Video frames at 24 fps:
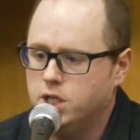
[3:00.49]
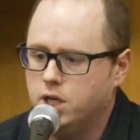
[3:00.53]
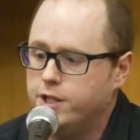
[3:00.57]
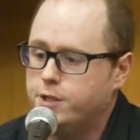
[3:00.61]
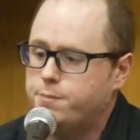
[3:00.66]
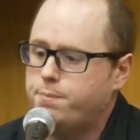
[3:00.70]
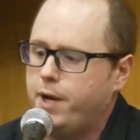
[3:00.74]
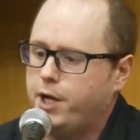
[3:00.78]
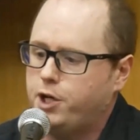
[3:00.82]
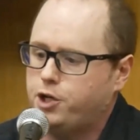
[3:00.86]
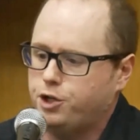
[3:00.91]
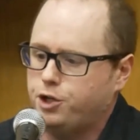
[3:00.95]
In
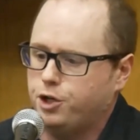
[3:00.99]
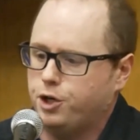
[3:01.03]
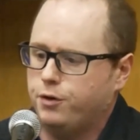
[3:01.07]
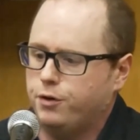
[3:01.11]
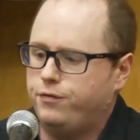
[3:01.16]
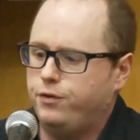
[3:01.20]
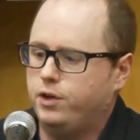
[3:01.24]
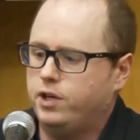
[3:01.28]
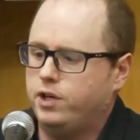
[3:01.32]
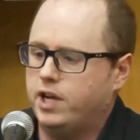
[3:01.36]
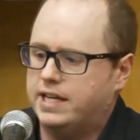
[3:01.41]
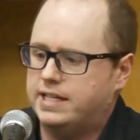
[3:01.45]
this picture,
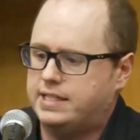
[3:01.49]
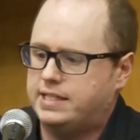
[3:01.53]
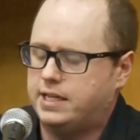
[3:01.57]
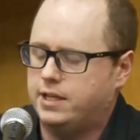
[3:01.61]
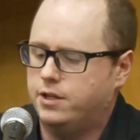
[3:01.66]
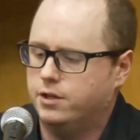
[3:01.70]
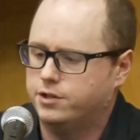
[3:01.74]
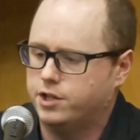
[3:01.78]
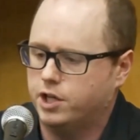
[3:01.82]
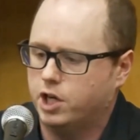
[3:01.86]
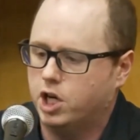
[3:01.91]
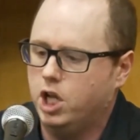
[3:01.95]
if you kind of see,
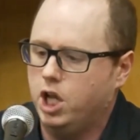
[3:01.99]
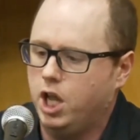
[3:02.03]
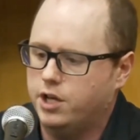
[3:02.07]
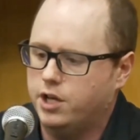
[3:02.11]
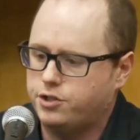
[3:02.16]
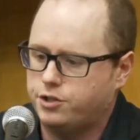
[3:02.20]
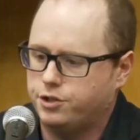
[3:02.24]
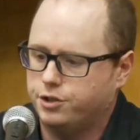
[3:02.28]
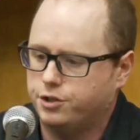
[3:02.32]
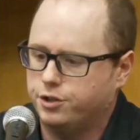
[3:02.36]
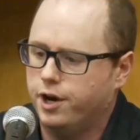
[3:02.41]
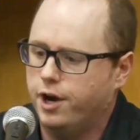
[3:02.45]
there's a
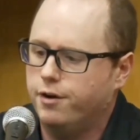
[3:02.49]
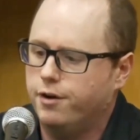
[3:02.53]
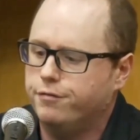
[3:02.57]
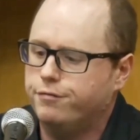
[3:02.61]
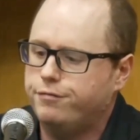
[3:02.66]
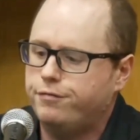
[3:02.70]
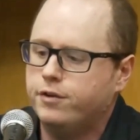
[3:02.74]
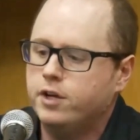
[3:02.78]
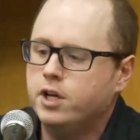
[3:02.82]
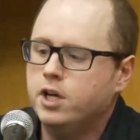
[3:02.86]
cluster of,